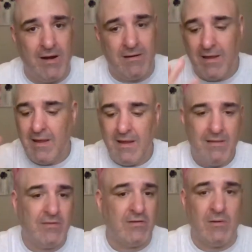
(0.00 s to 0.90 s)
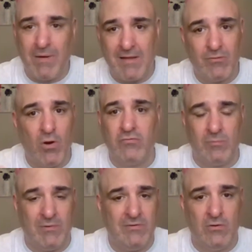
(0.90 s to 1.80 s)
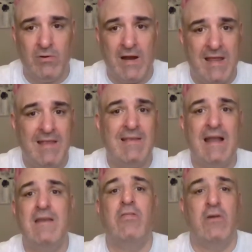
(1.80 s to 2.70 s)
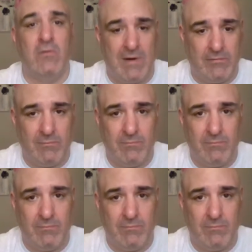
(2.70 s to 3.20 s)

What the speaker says: And listen, LeBron's awesome. He's still great. He's got nothing around him.